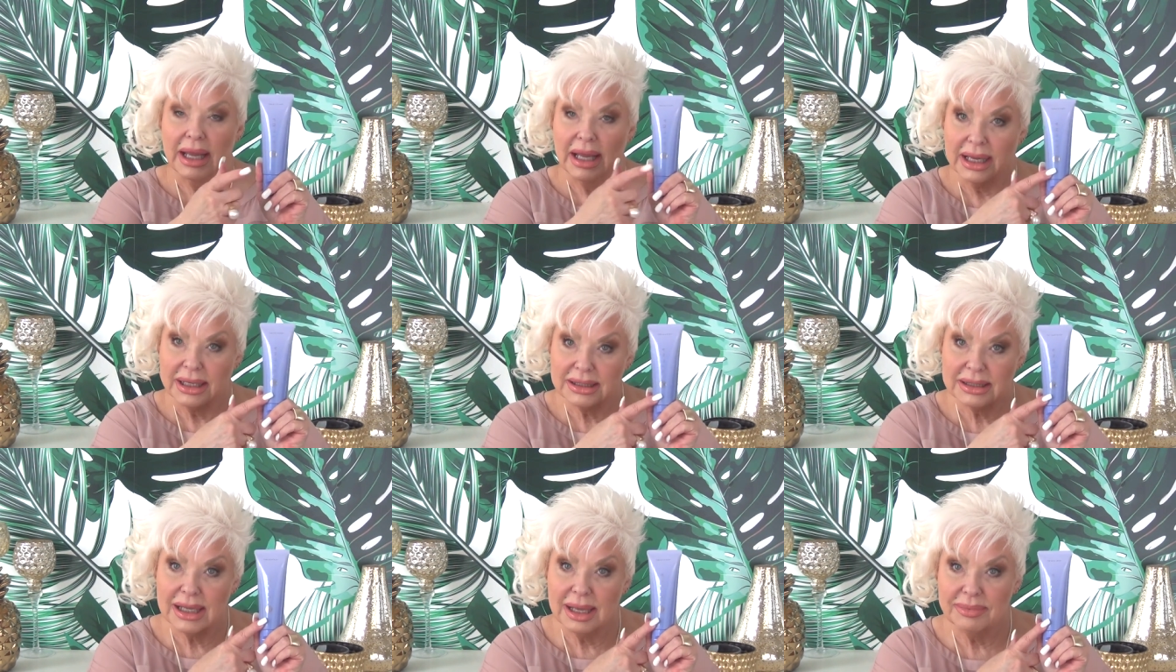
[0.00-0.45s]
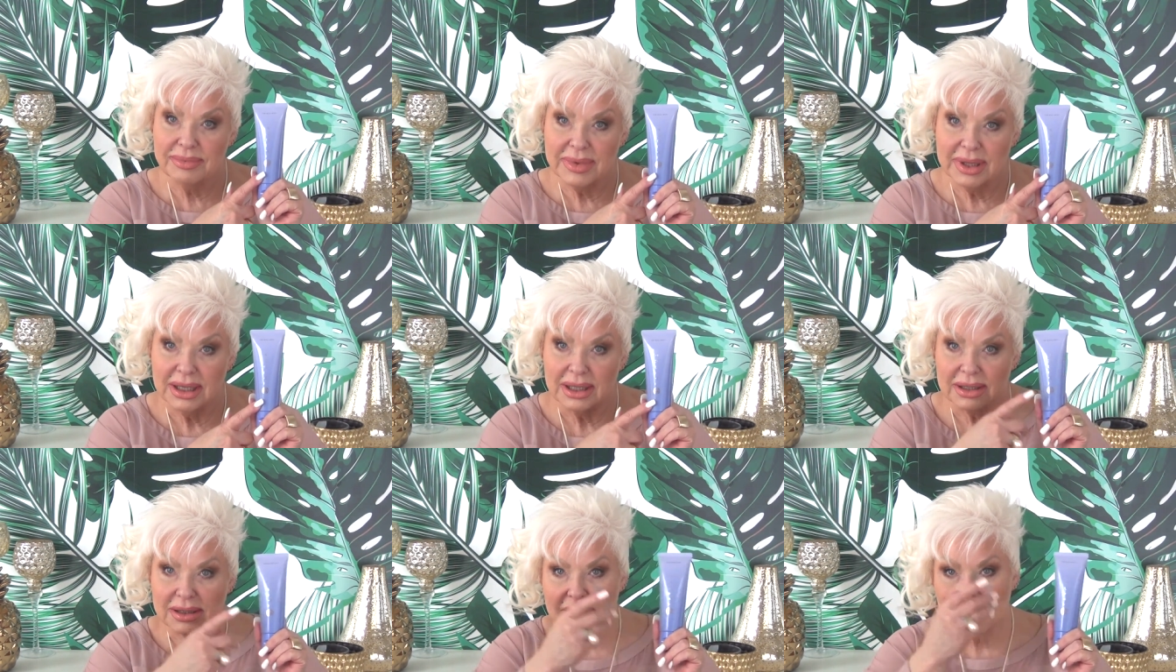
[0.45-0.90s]
except
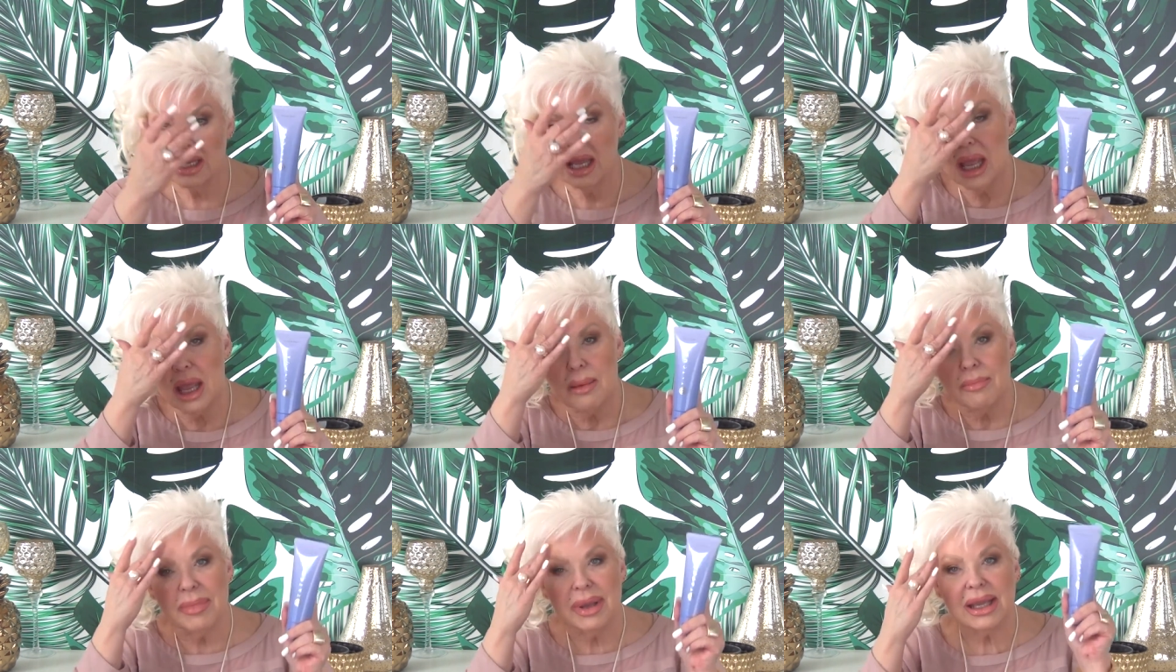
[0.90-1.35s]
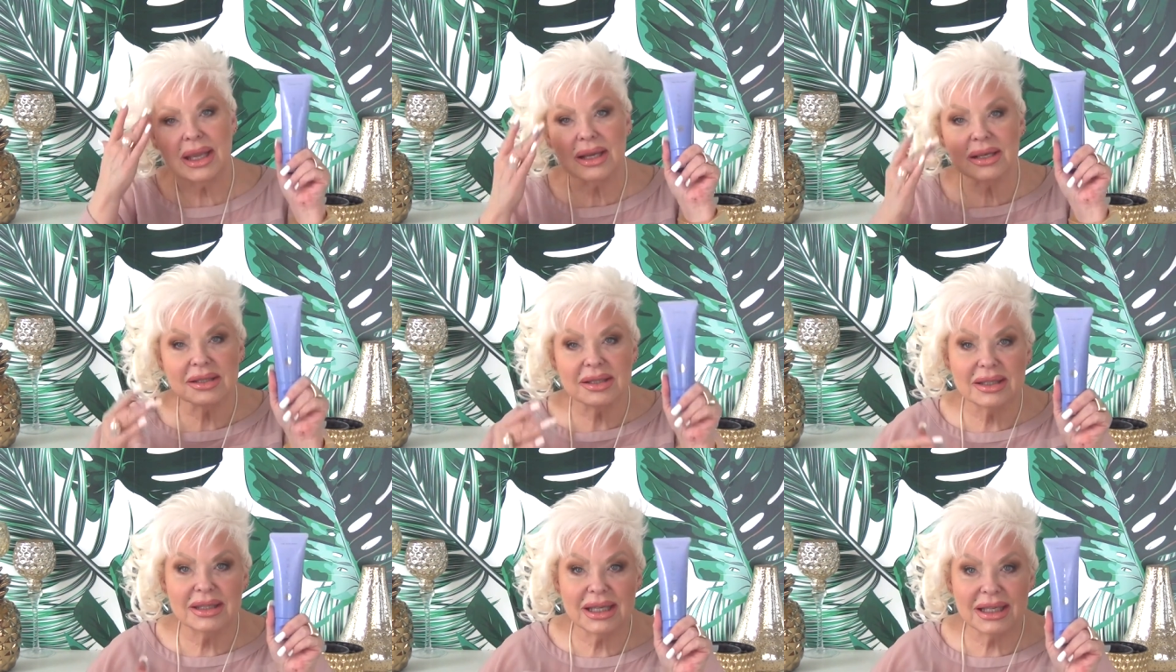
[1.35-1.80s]
this,
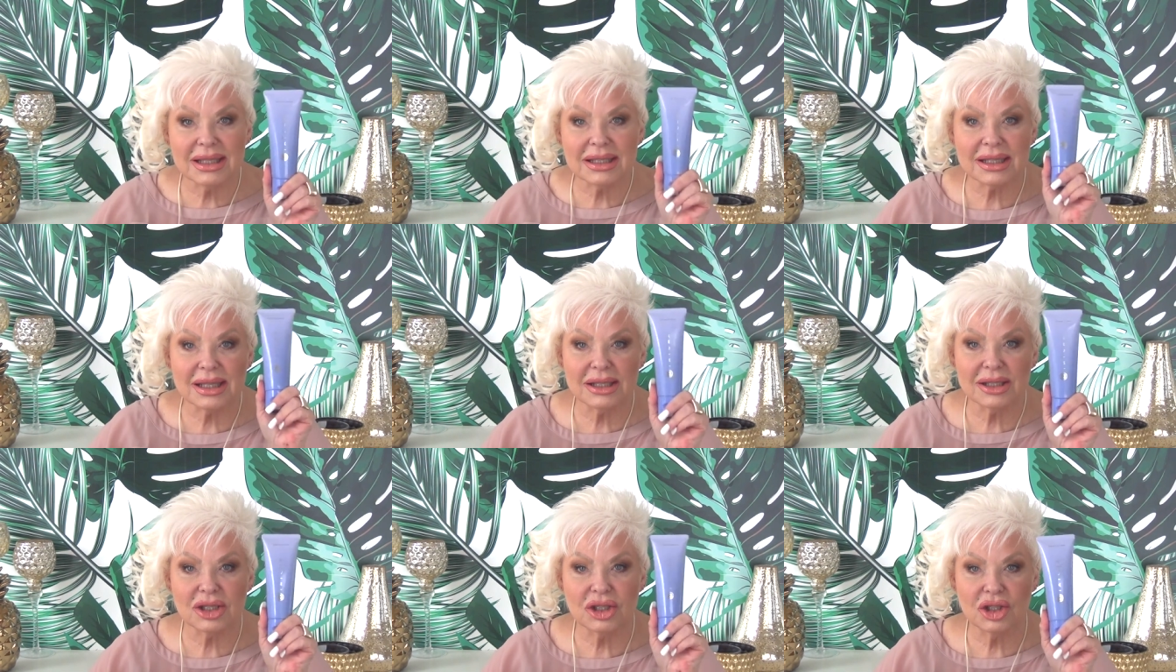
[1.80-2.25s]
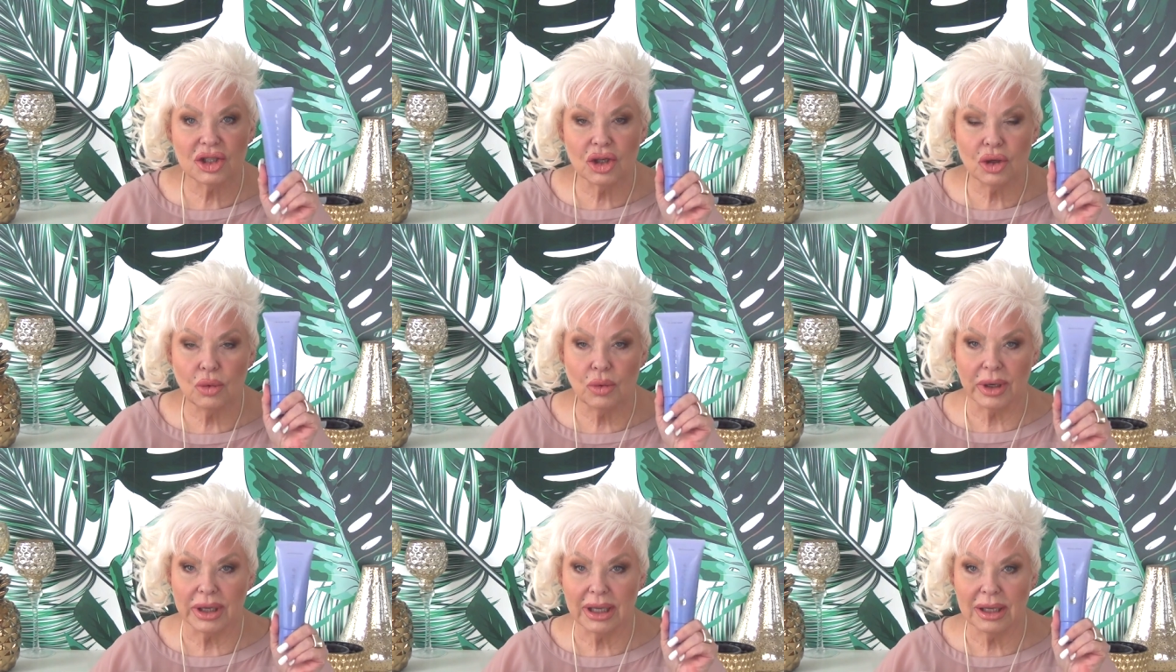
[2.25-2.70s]
because this is
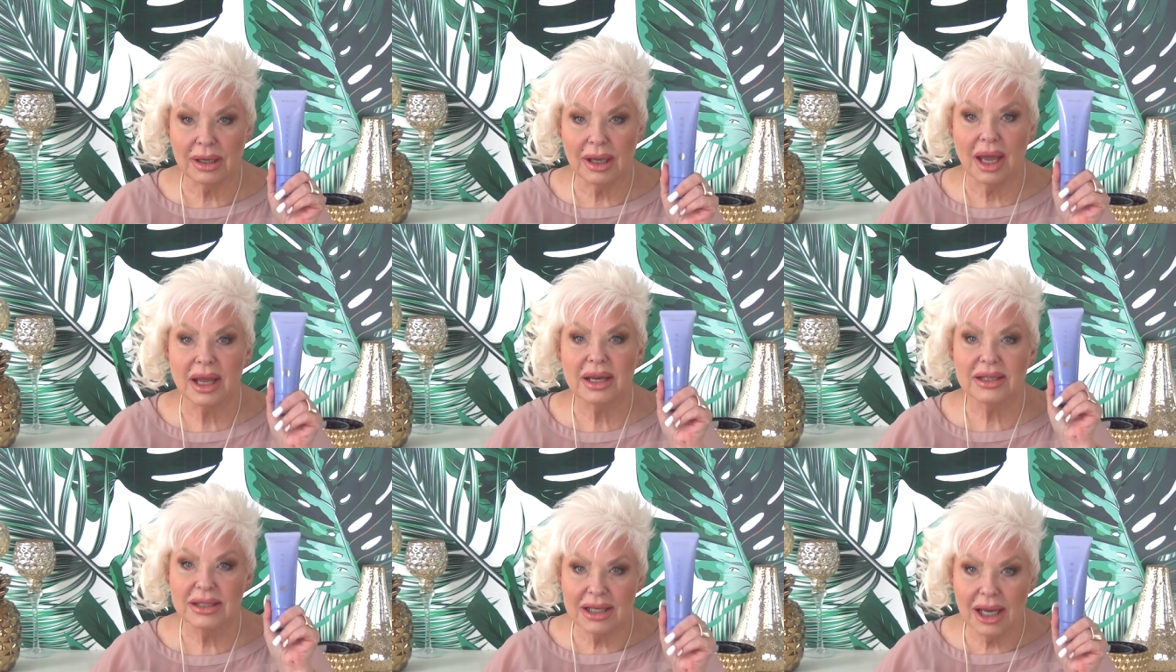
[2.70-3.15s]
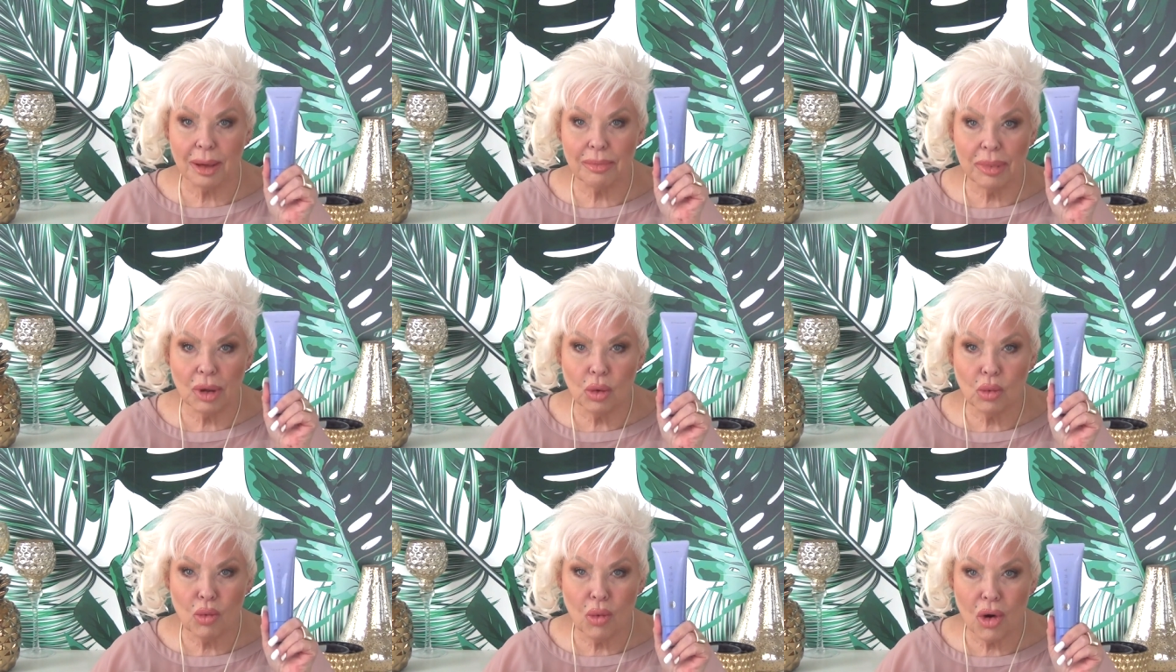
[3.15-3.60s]
doing
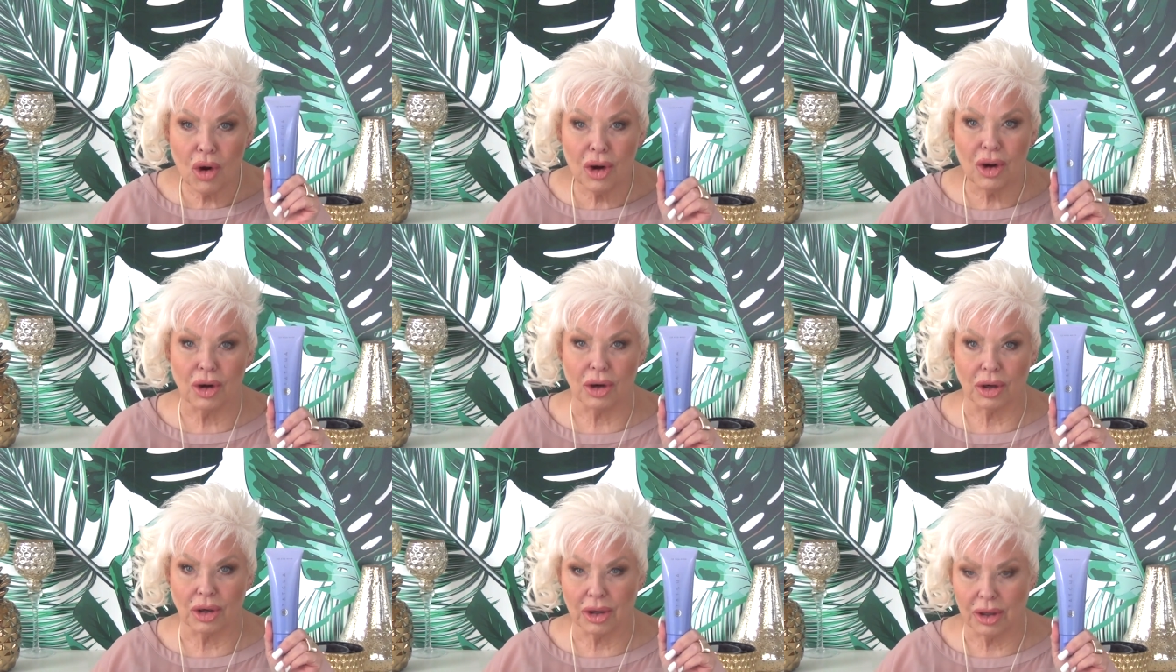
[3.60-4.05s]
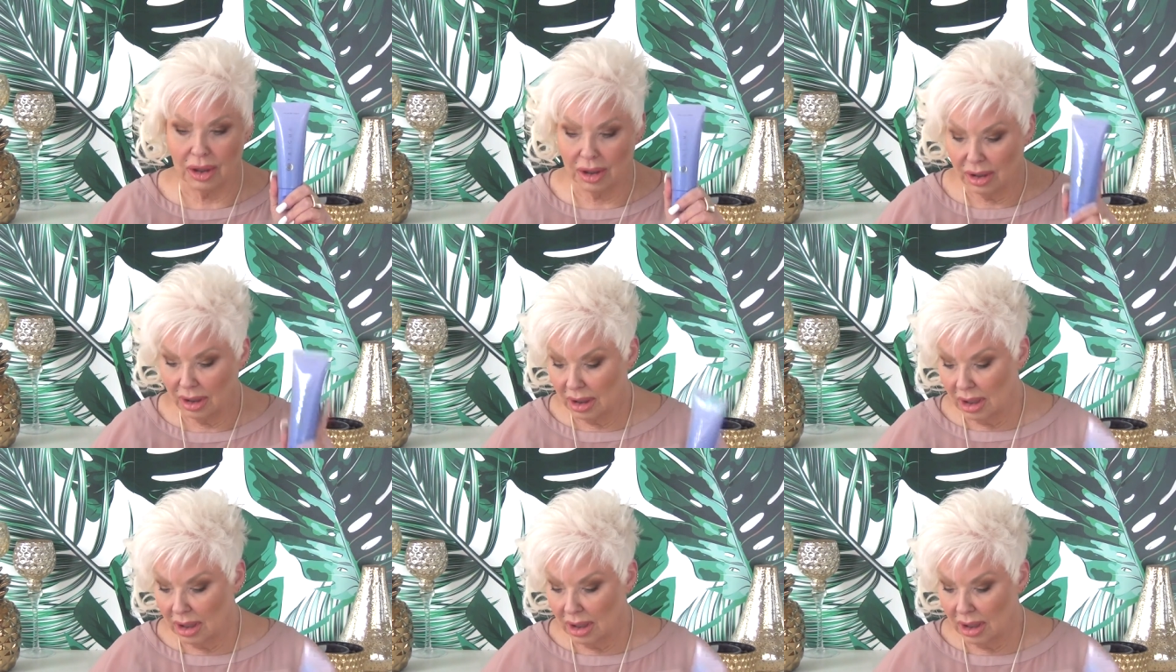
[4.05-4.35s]
double work.